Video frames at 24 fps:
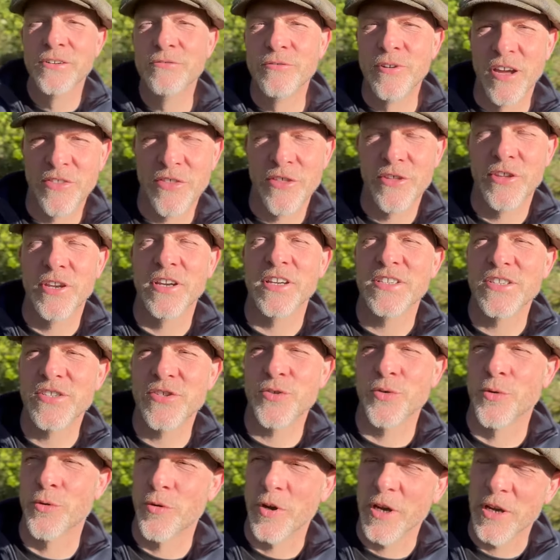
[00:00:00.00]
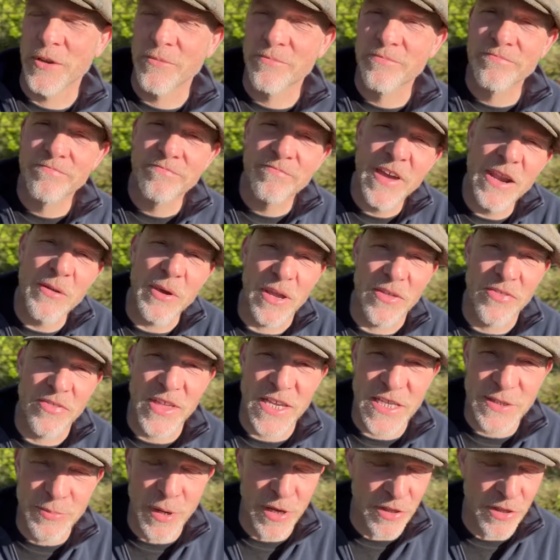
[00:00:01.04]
rather than a story. Anyway, that's my